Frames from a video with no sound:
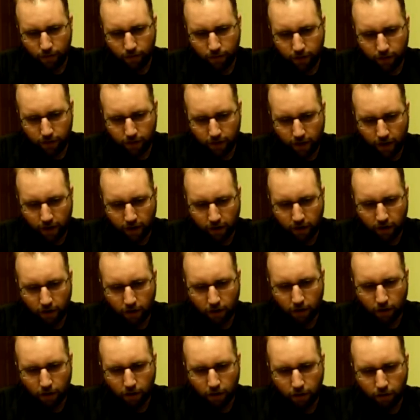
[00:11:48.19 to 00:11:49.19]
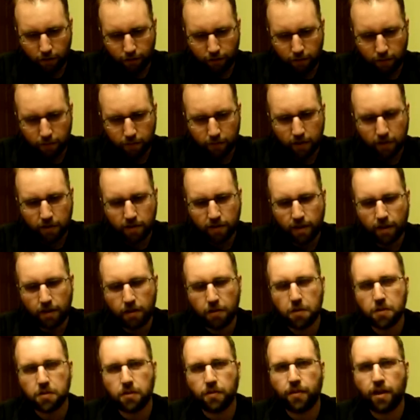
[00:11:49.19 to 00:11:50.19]
Uh, on-card auto from
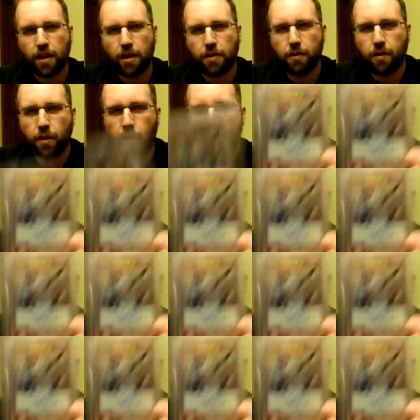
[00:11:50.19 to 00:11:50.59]
contenders of Henry